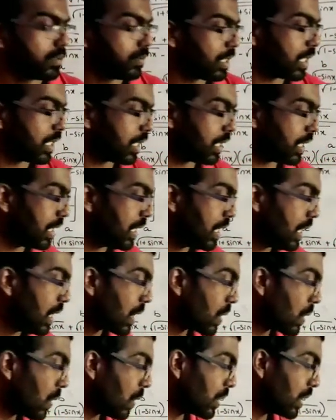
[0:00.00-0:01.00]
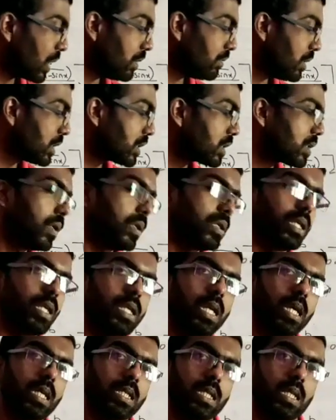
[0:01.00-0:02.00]
Similarly, cot inverse cot
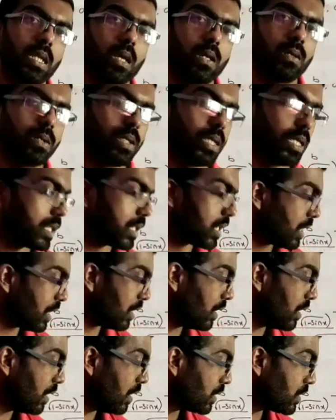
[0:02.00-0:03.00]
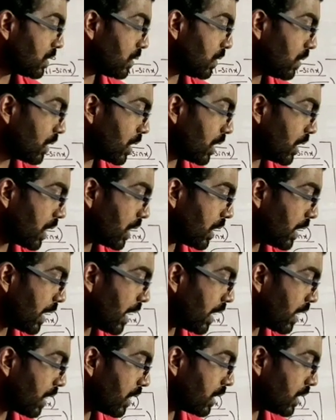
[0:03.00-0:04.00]
theta is equal to theta. So here in
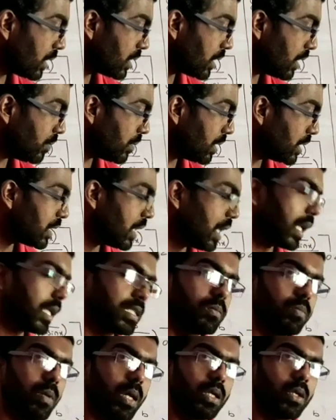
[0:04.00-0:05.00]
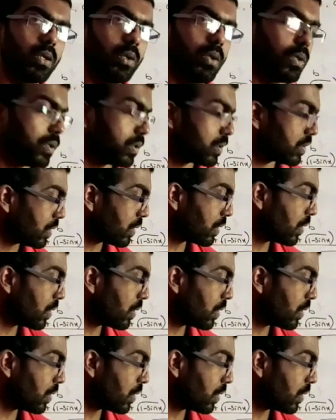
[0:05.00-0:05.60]
the angle the term is x by 2.